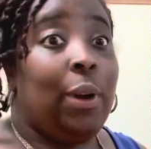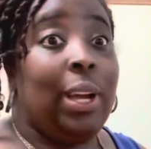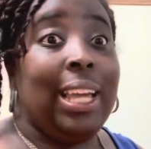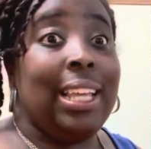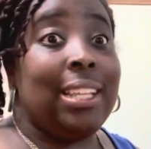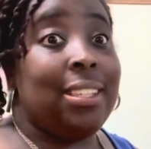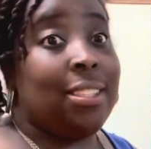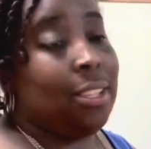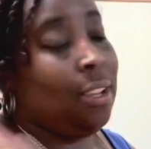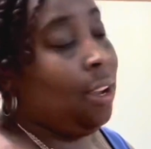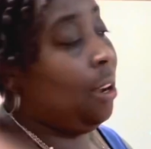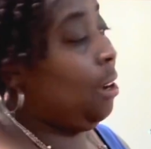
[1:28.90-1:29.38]

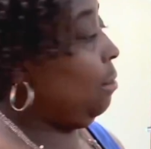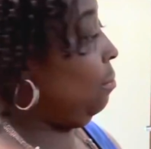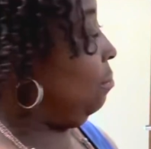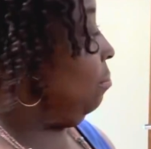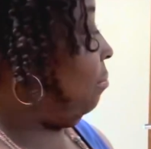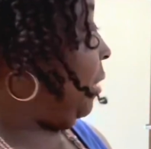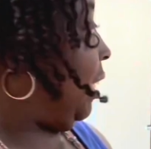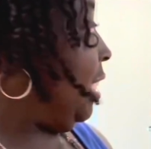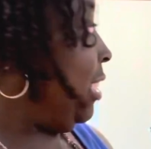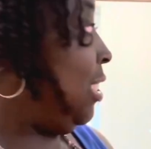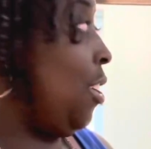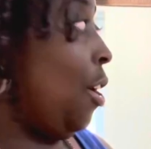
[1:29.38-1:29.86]
it's
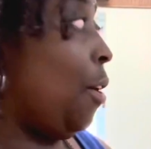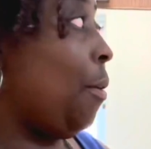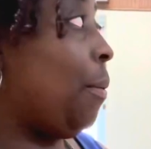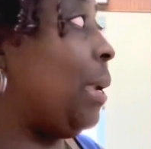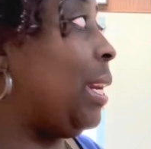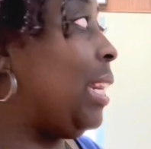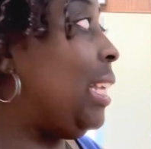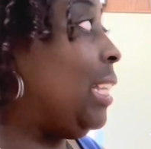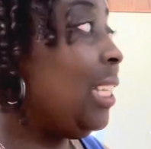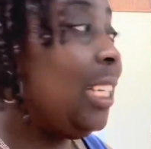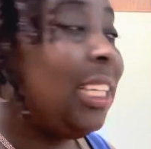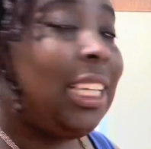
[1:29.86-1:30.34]

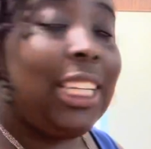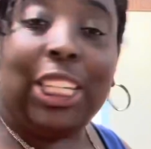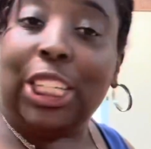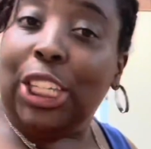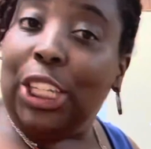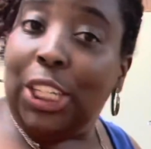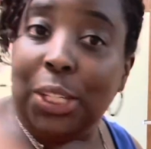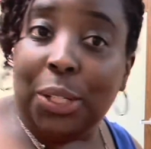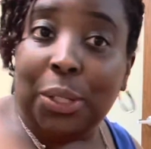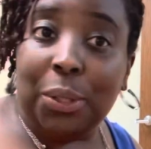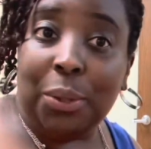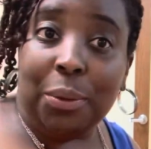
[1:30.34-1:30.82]
already looking
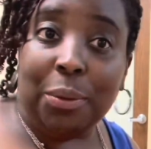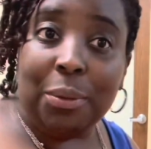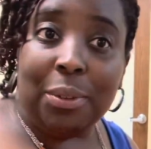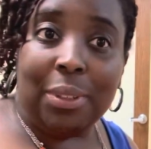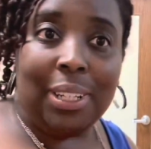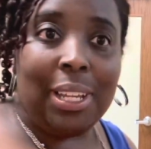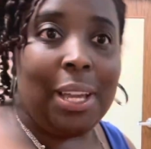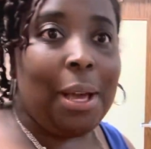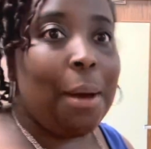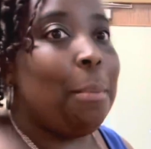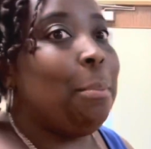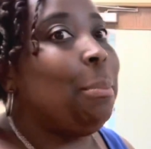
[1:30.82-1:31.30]
cute,
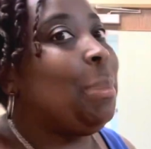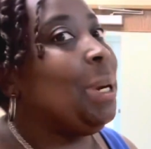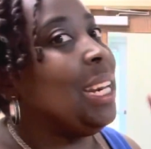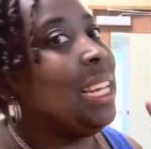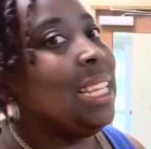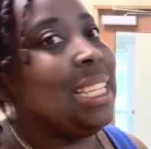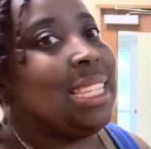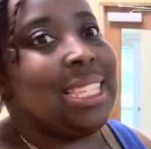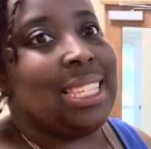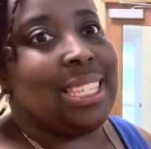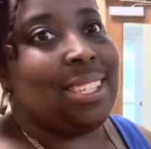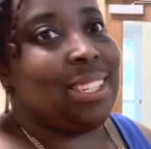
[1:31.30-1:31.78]
but
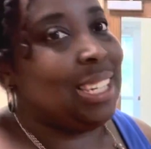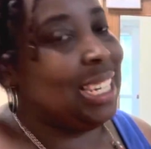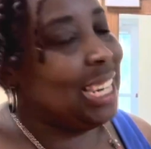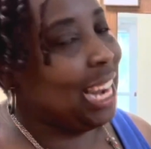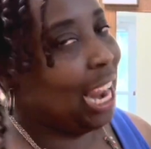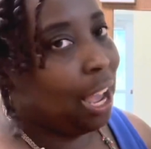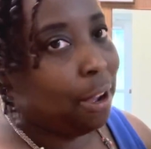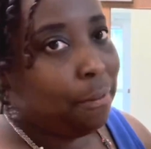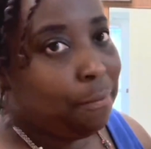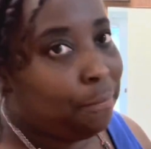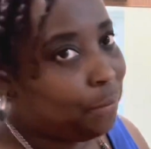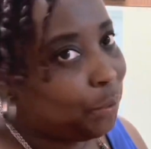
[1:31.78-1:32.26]
it's
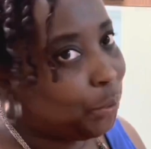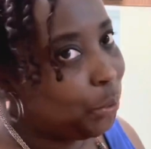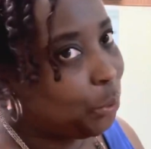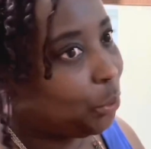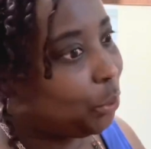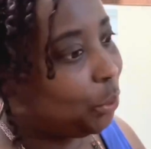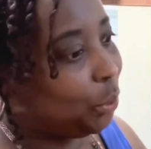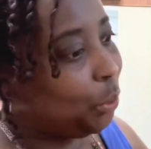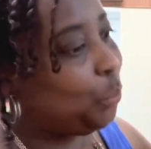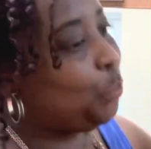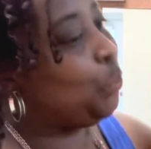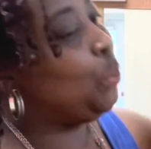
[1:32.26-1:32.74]
not
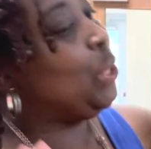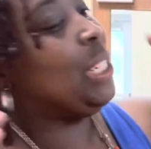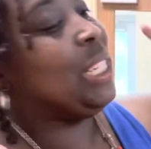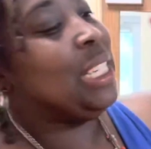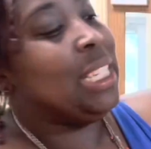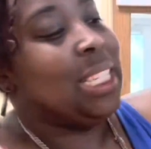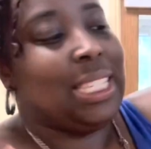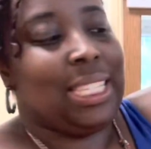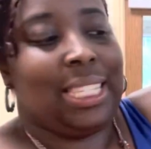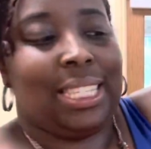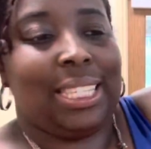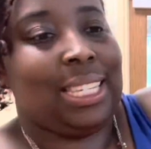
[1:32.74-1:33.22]
full, which
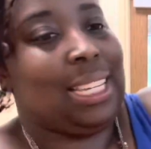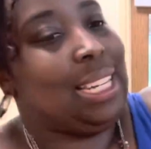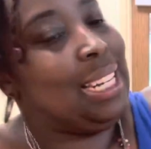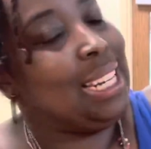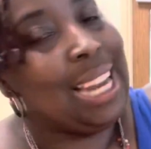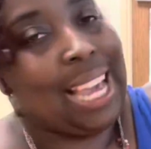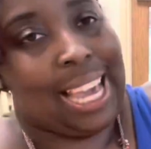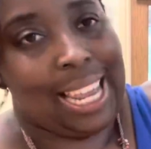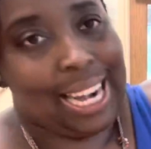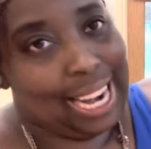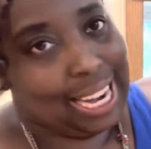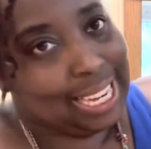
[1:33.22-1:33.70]
is
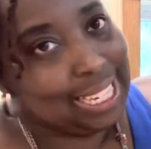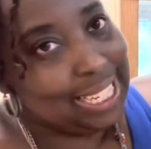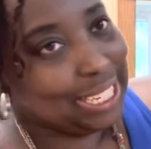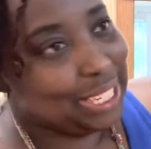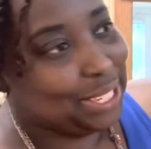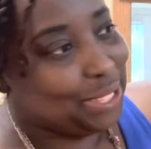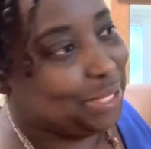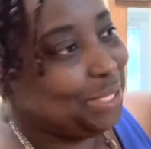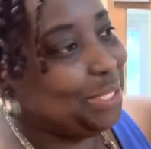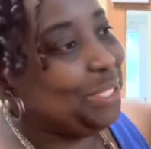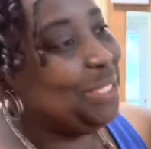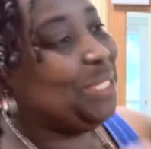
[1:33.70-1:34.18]
not
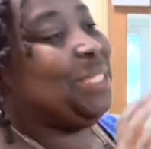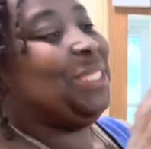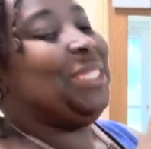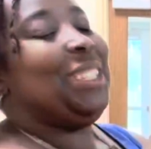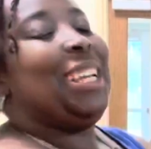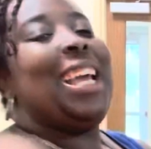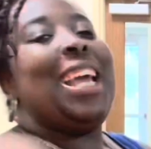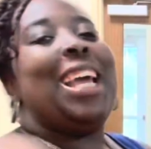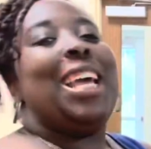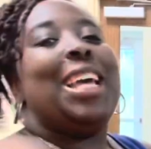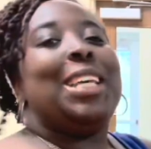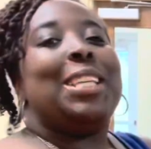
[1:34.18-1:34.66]
ideal.
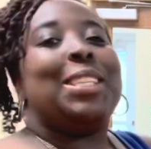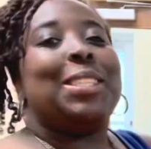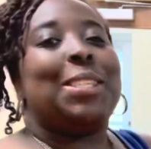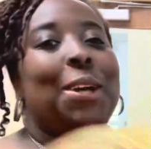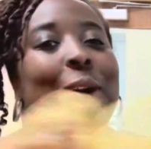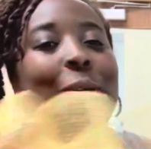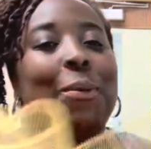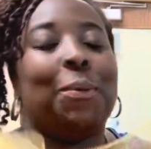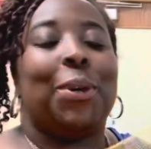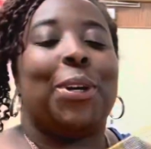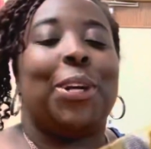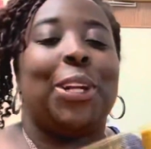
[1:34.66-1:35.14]
So
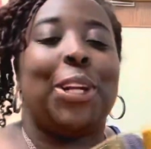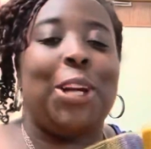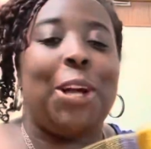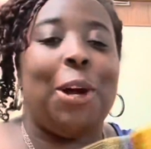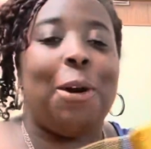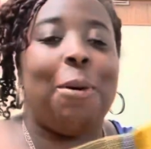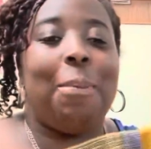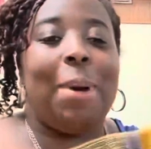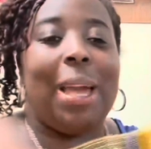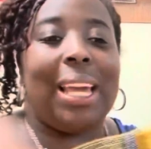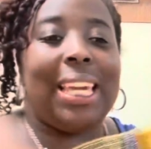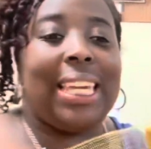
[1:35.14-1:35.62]
we're gonna go
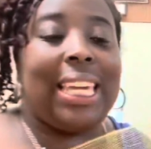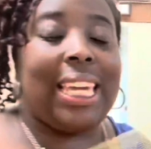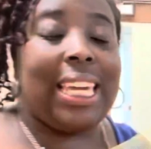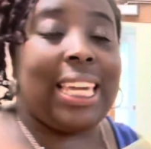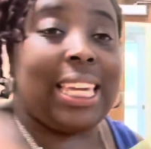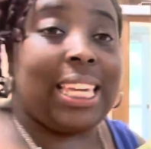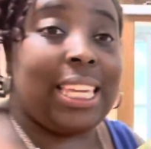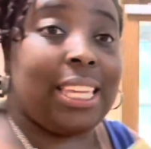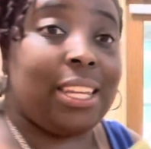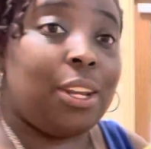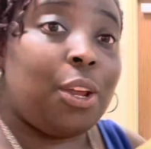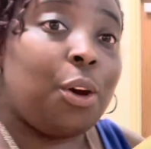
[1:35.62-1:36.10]
back
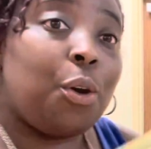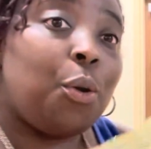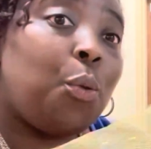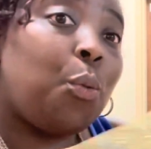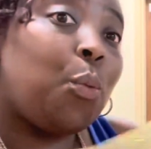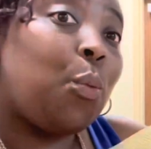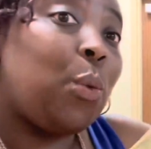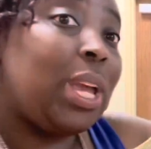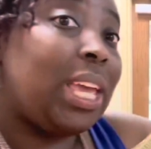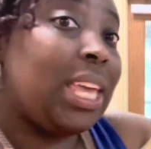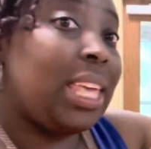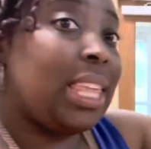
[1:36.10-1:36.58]
in
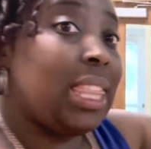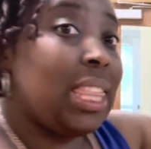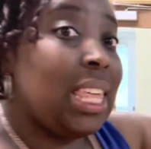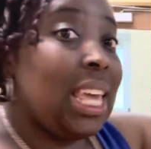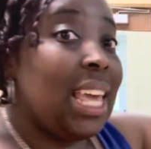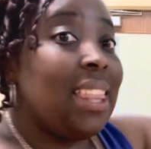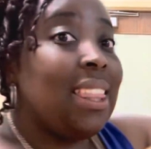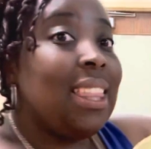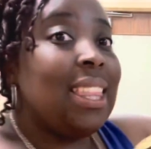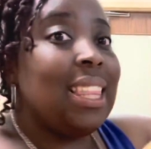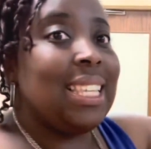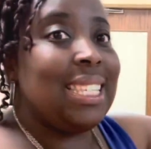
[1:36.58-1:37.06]
with
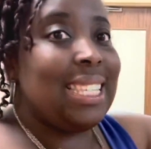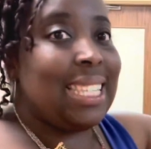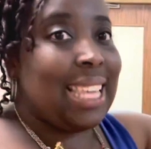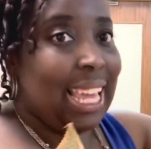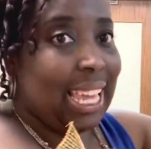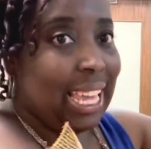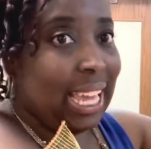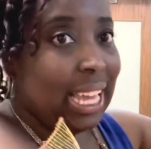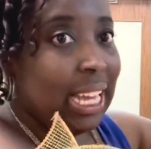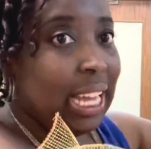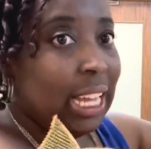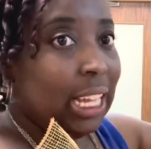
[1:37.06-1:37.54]
the
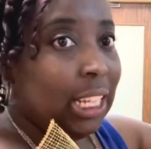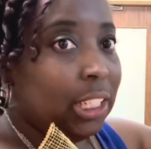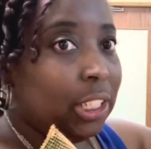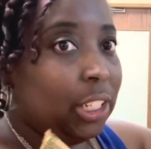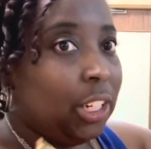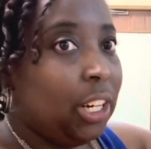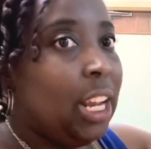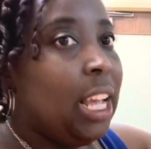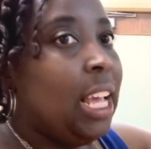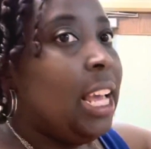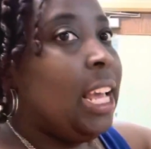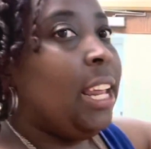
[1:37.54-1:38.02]
second
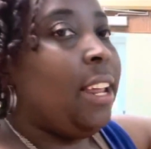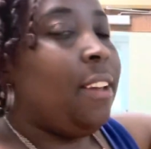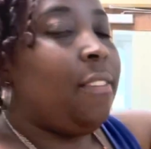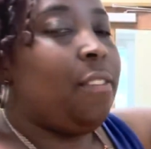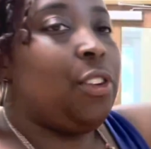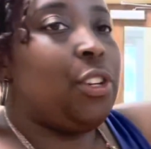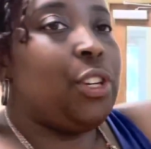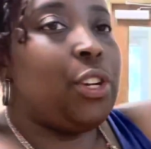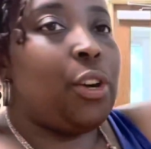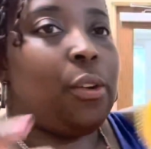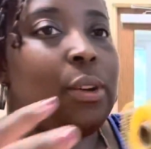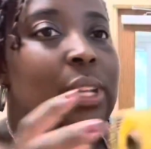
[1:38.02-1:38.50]
color. If you
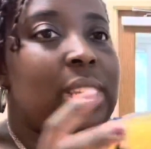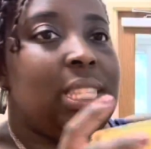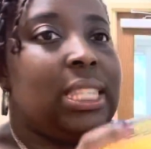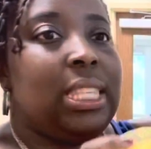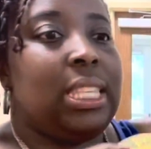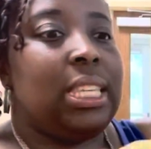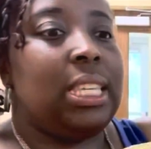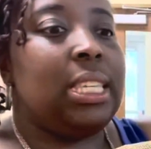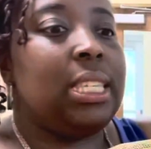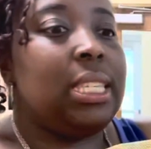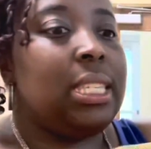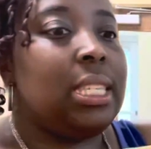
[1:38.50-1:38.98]
notice,
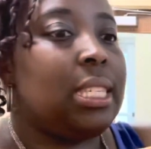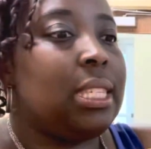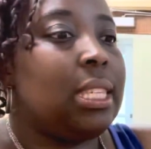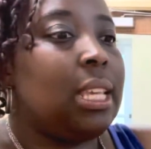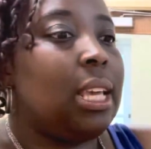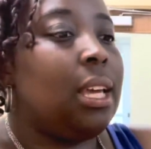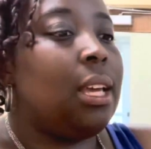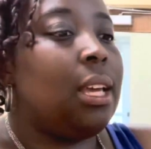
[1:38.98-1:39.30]
this